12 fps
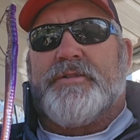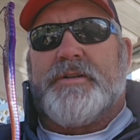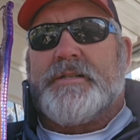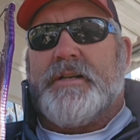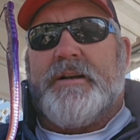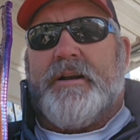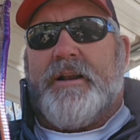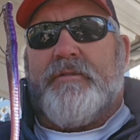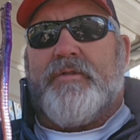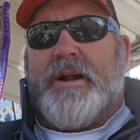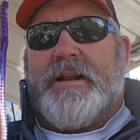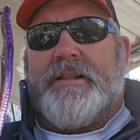So it's literally
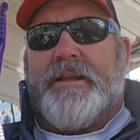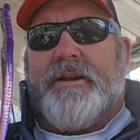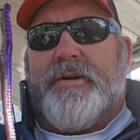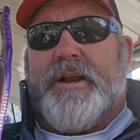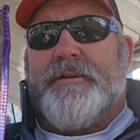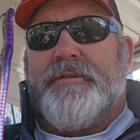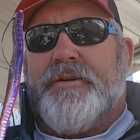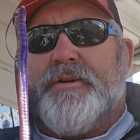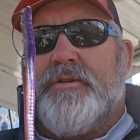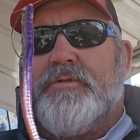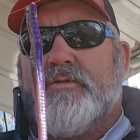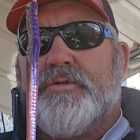right there in their
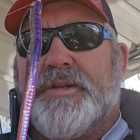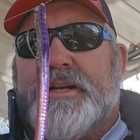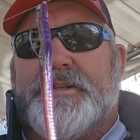nose